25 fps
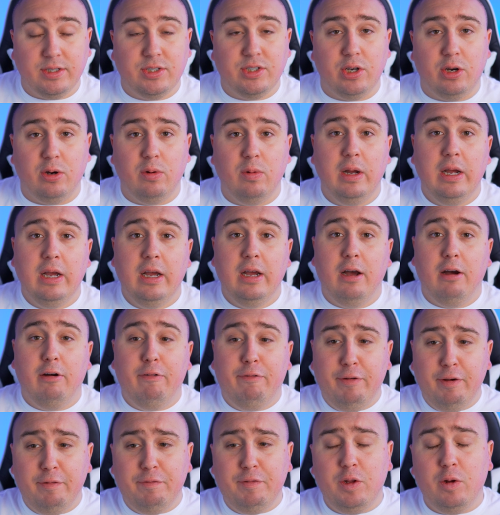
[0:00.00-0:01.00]
So a
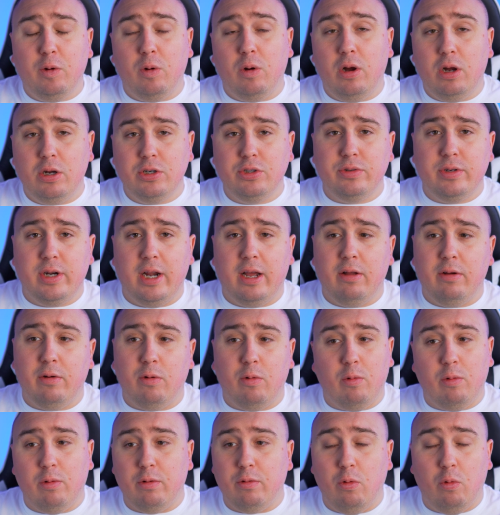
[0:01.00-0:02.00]
$50 or
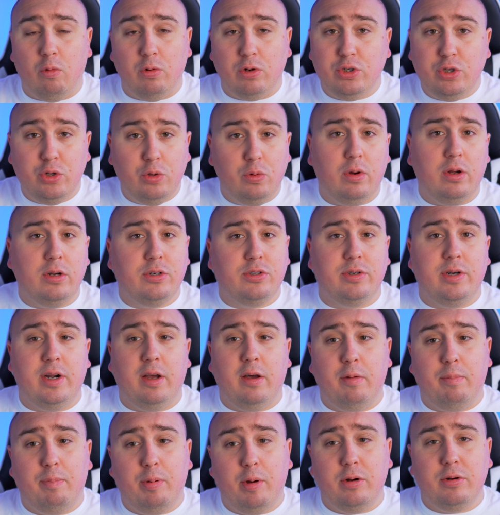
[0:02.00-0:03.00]
$100 or
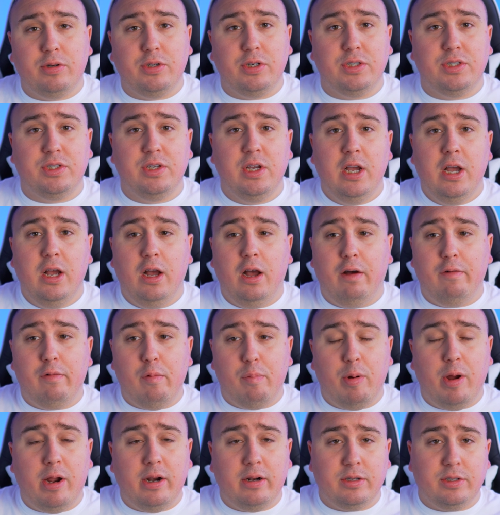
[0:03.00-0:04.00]
$200 purchase of a
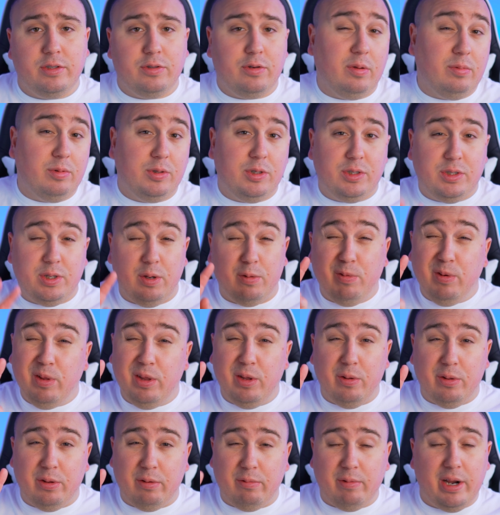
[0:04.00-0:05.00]
product description, because they're
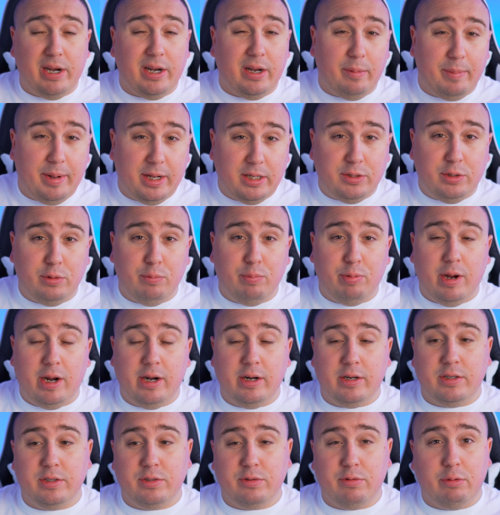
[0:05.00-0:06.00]
really only writing about 2
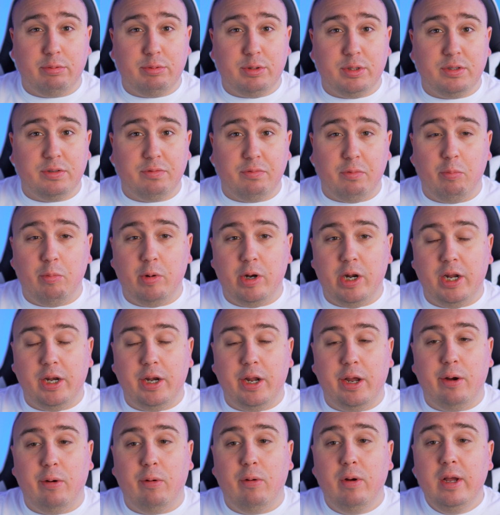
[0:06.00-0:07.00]
product descriptions from what I
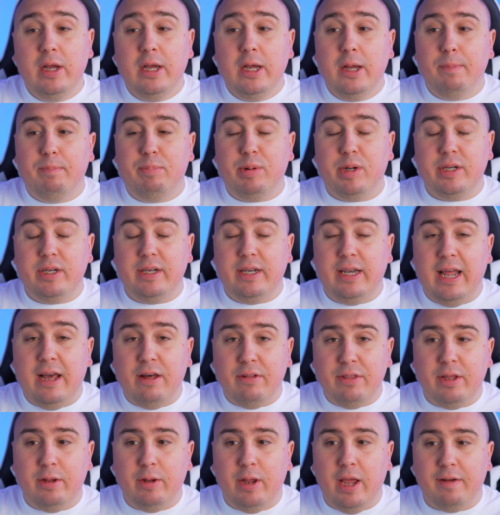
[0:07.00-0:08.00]
know, but
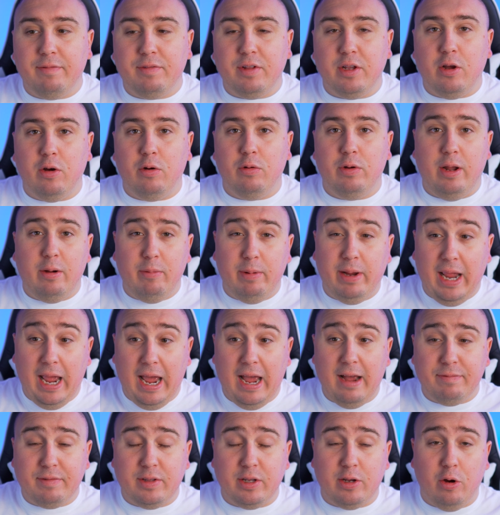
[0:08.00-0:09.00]
now they have to go, now we
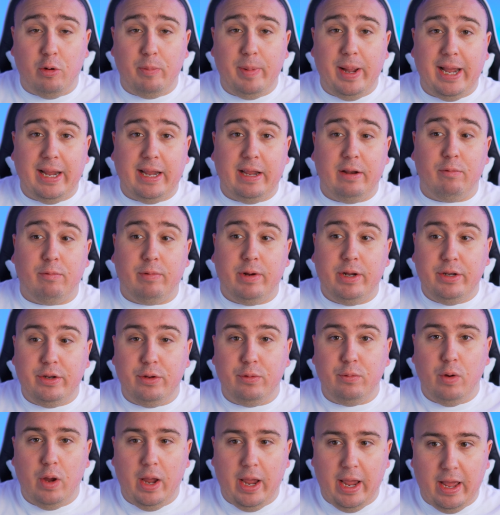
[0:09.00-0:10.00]
have to go back and
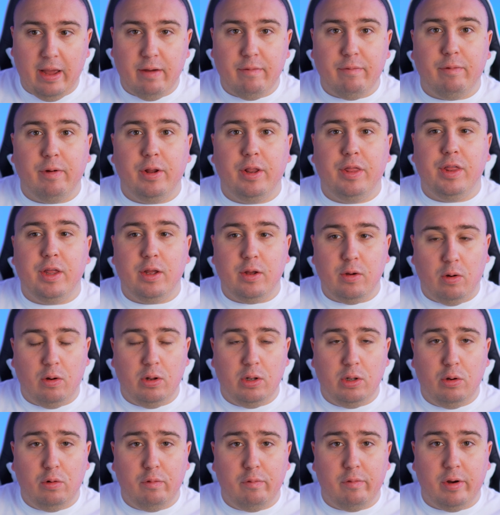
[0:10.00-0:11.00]
redo everything
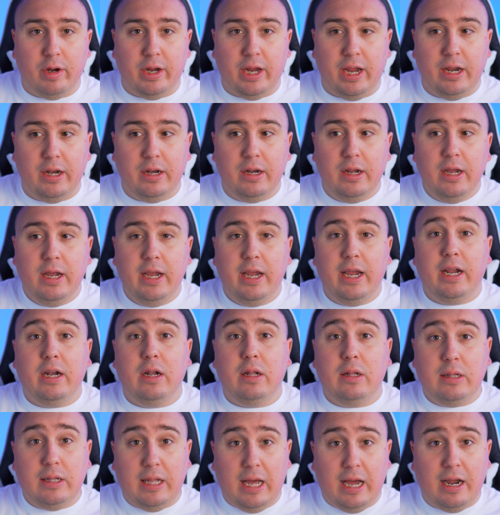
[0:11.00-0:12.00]
all over again in
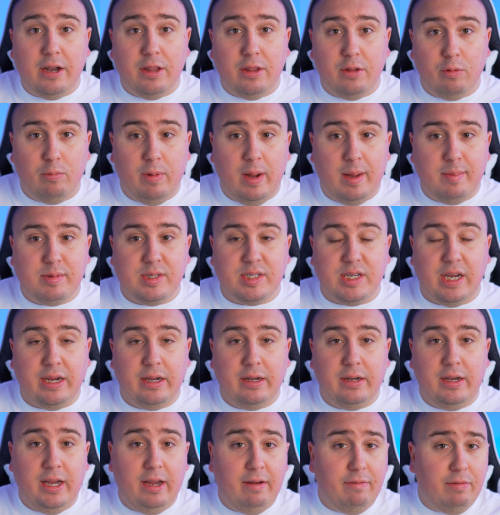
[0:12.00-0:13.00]
a lot of the
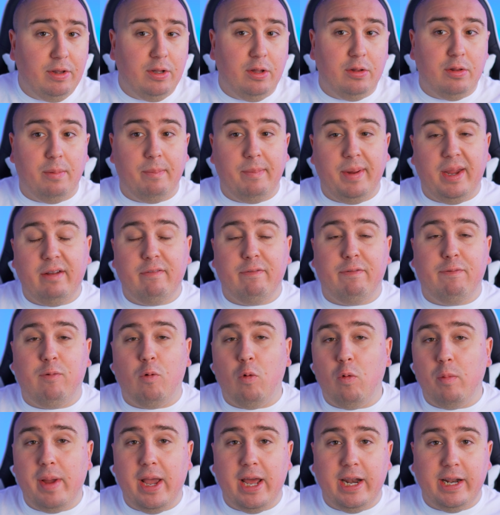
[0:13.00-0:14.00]
website. Even though the main
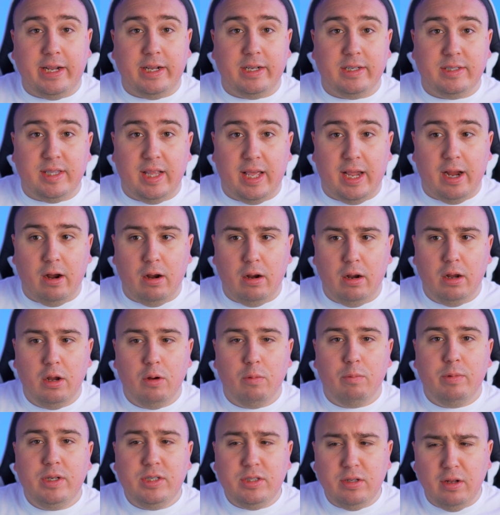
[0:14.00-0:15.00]
formatting is there,
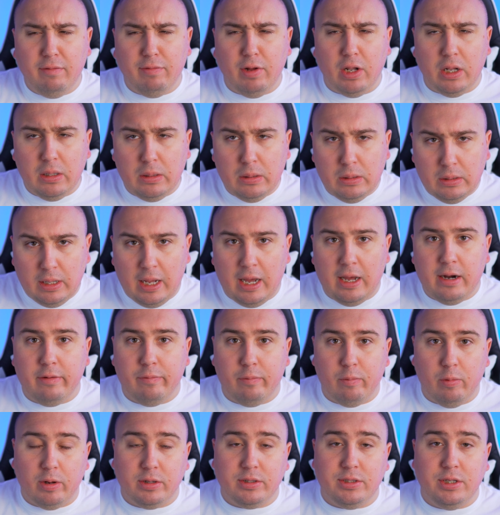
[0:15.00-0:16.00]
we still have a lot
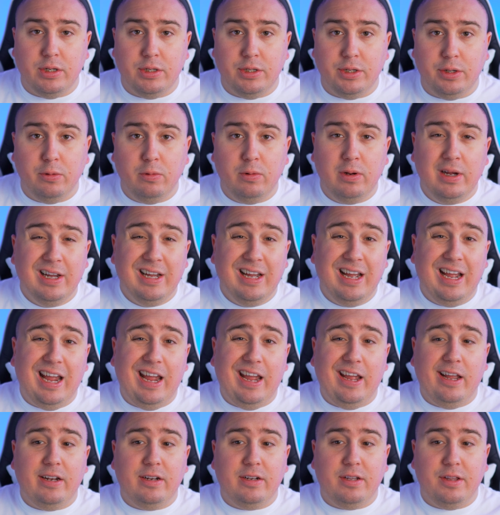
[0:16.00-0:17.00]
of work to do,
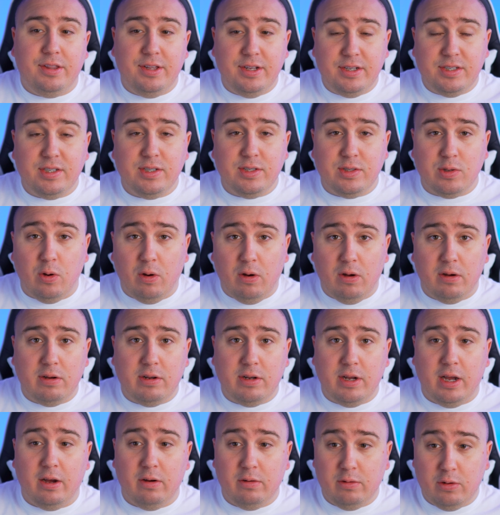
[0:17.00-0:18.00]
and this is
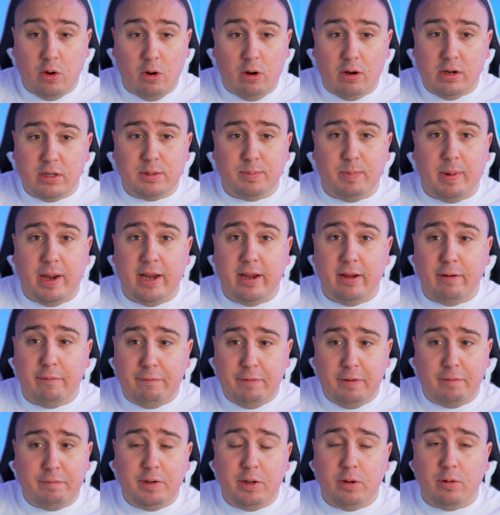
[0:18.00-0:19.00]
all caused by a
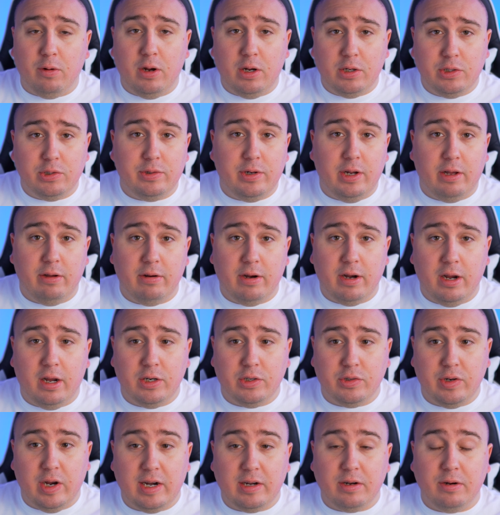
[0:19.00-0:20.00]
$50 or $100
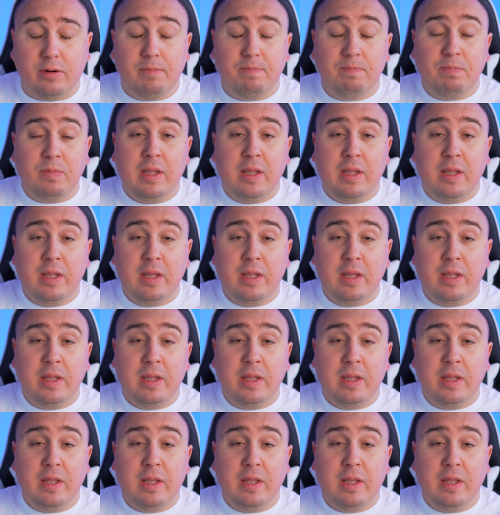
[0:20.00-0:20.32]
contractor.